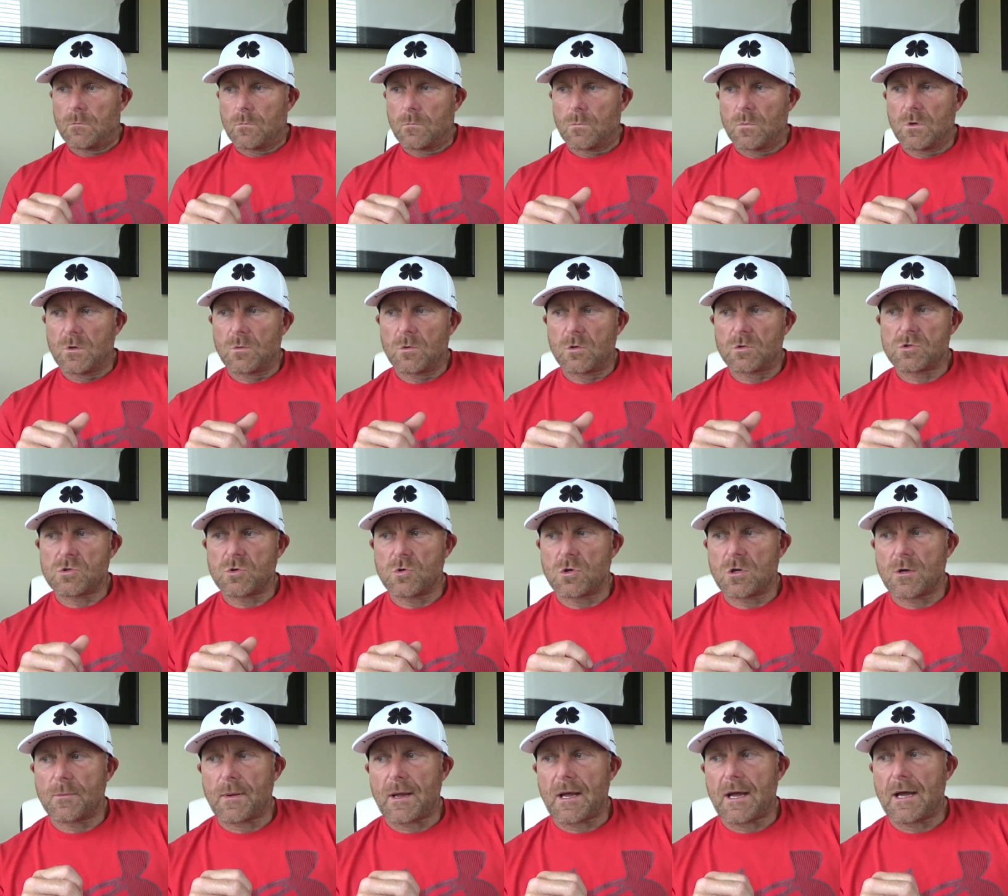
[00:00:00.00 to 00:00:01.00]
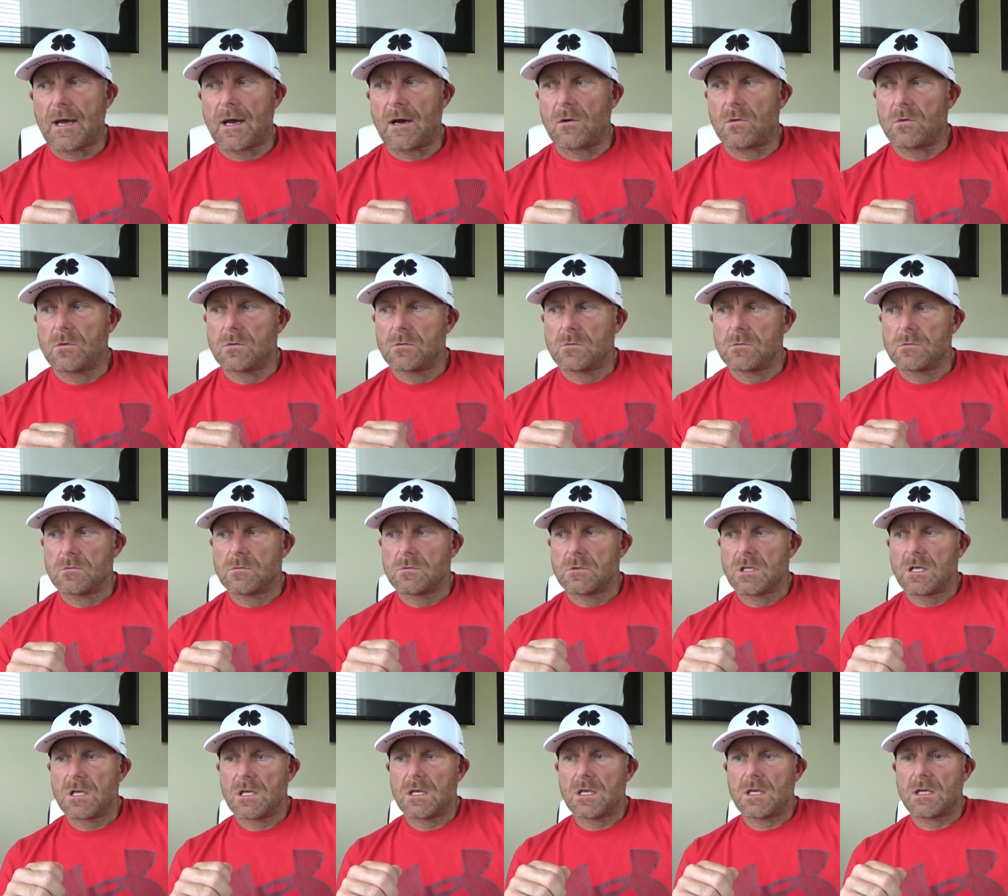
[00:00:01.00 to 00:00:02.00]
We will talk about
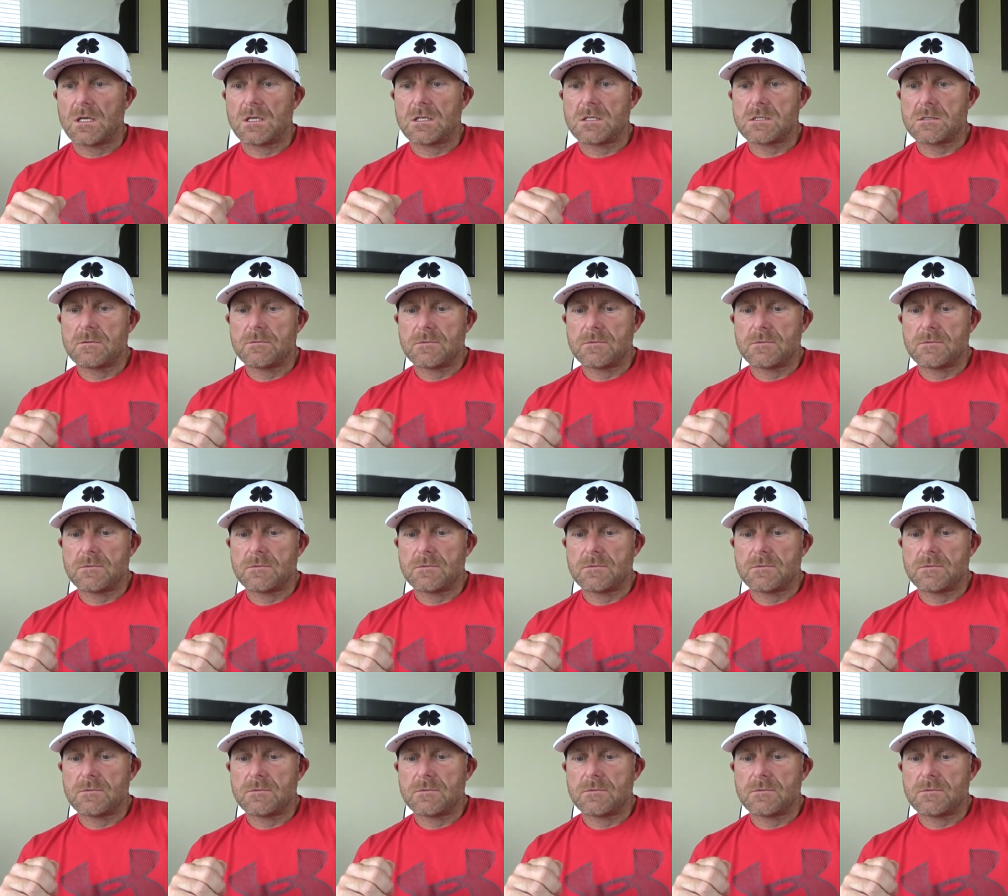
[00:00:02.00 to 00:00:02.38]
the